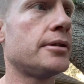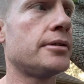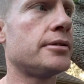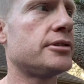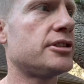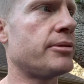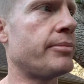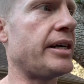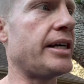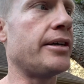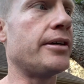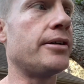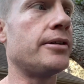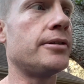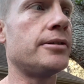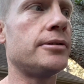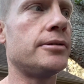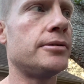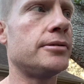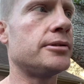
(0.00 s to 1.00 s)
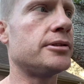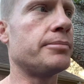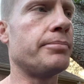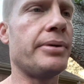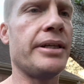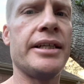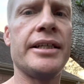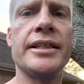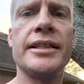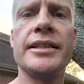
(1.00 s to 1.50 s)
tomatoes,
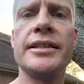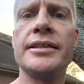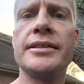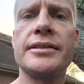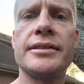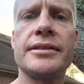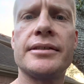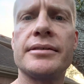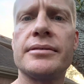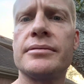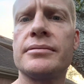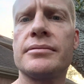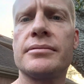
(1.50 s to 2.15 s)
beets,